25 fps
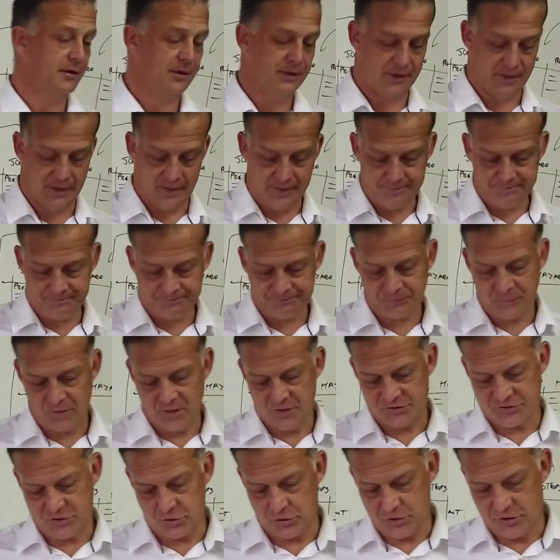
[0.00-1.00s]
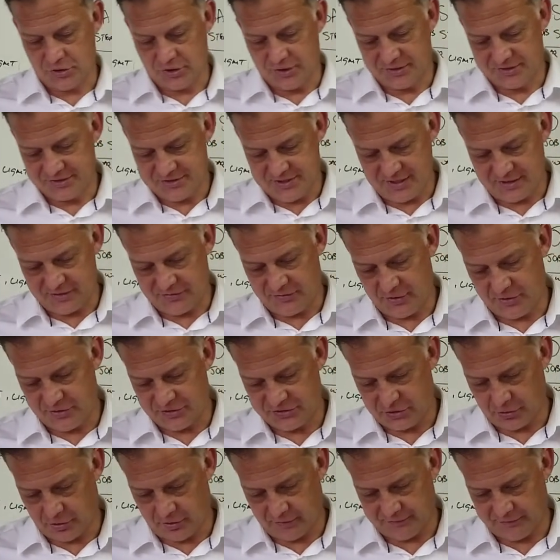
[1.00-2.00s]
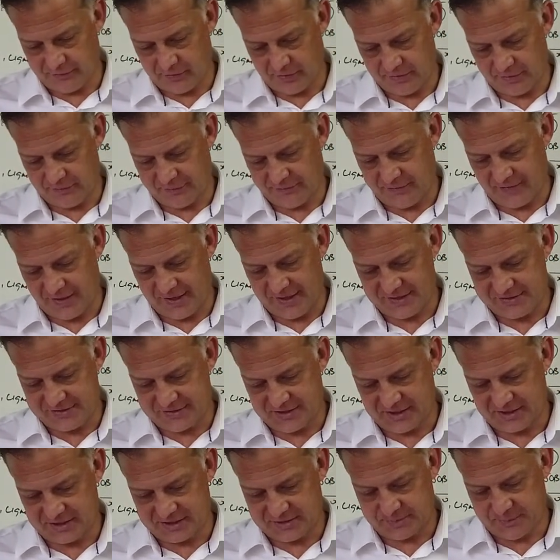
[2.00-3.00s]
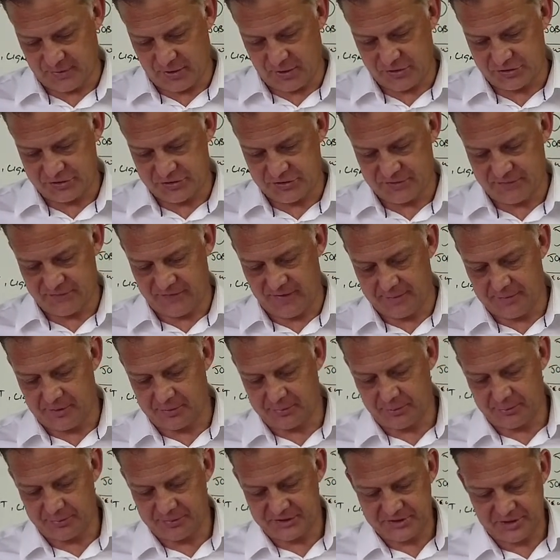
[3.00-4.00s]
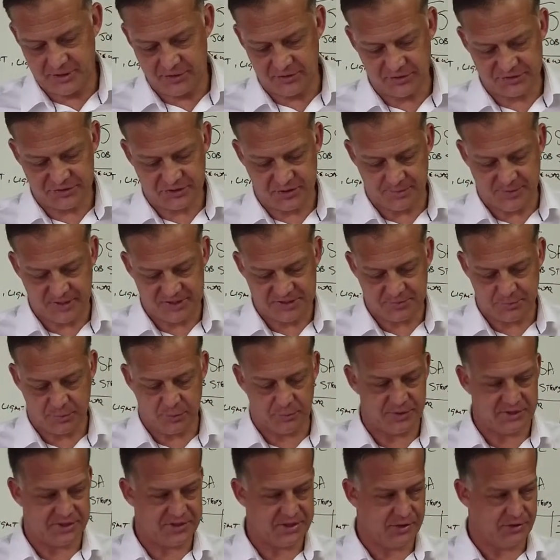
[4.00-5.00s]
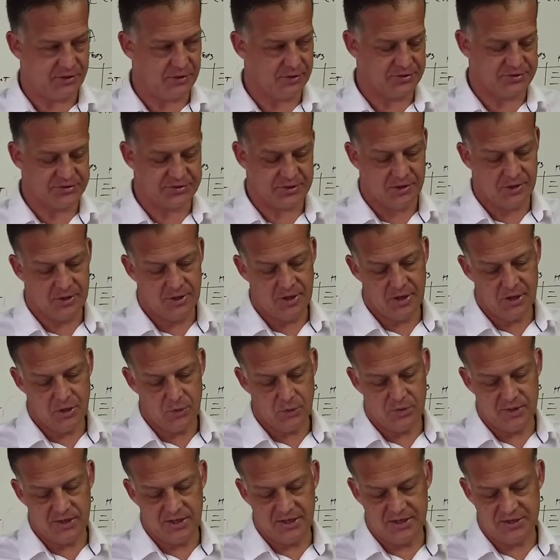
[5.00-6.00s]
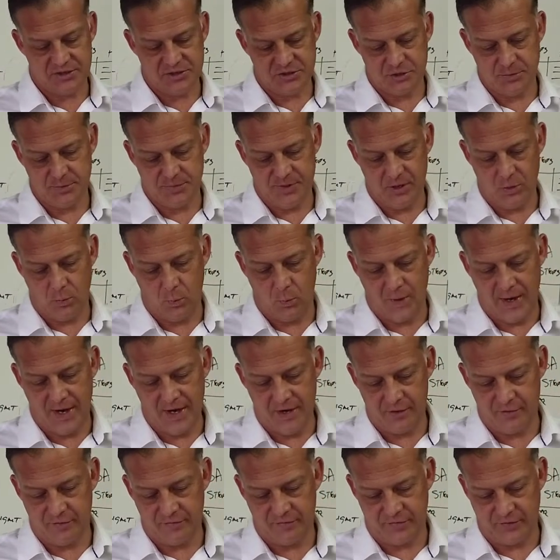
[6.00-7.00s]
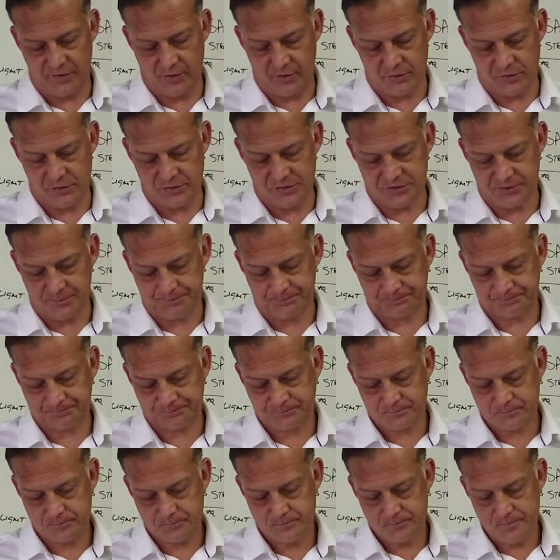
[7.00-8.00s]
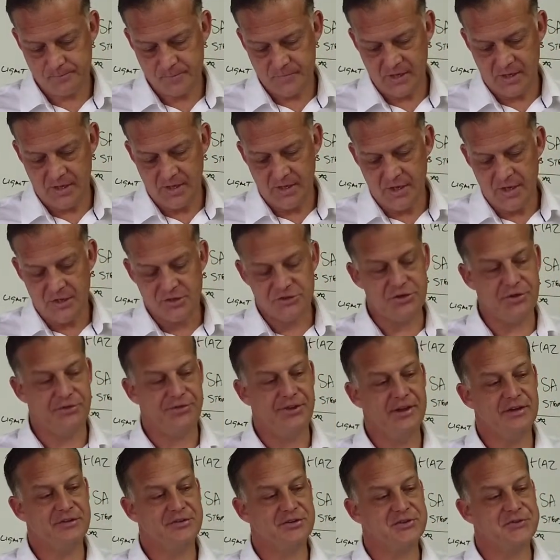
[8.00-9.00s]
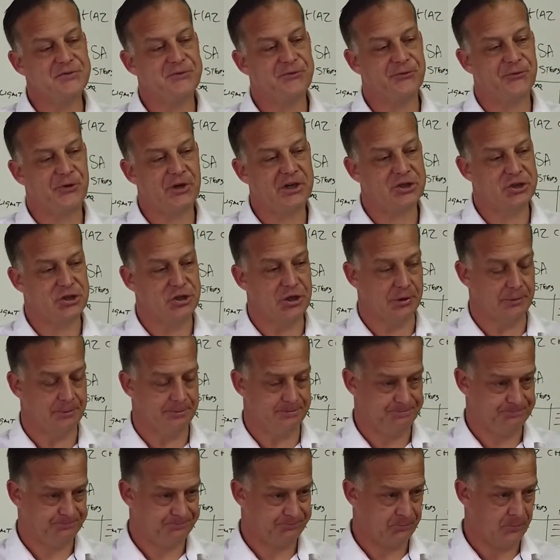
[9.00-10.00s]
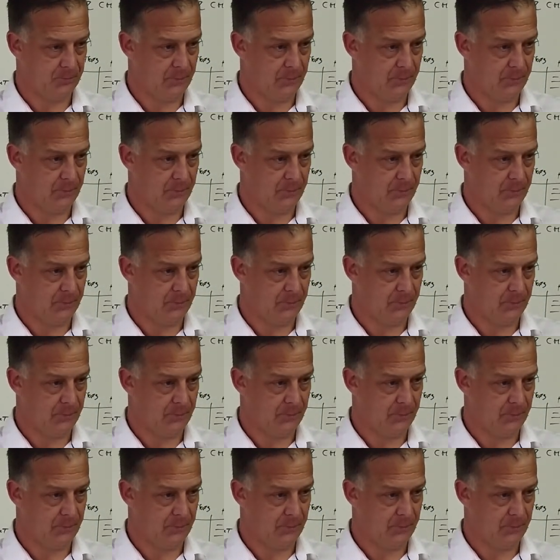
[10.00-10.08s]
Okay, so you can tick those off on the fires and explosions. Flammable materials, combustible materials, we need to be aware of those. Do you think there's friction?